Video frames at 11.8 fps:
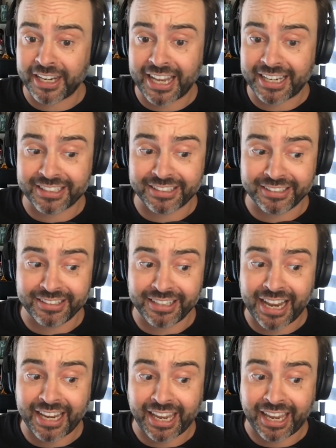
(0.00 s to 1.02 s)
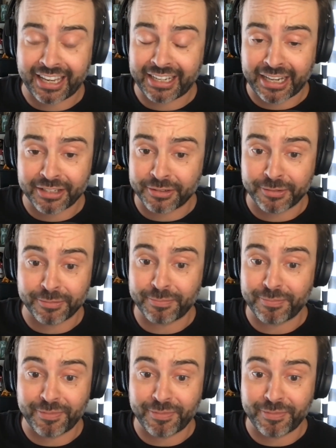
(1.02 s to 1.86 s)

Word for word: the next decade as